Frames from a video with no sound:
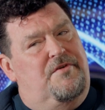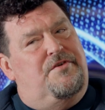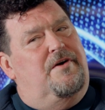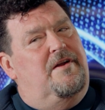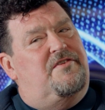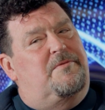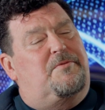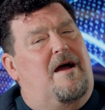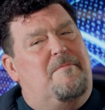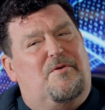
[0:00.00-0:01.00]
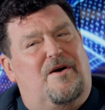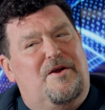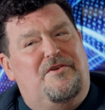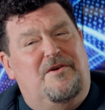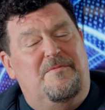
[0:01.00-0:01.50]
Be sure to subscribe to our
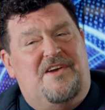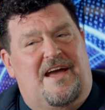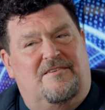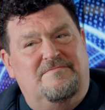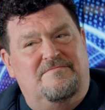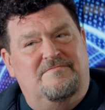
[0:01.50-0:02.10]
YouTube channel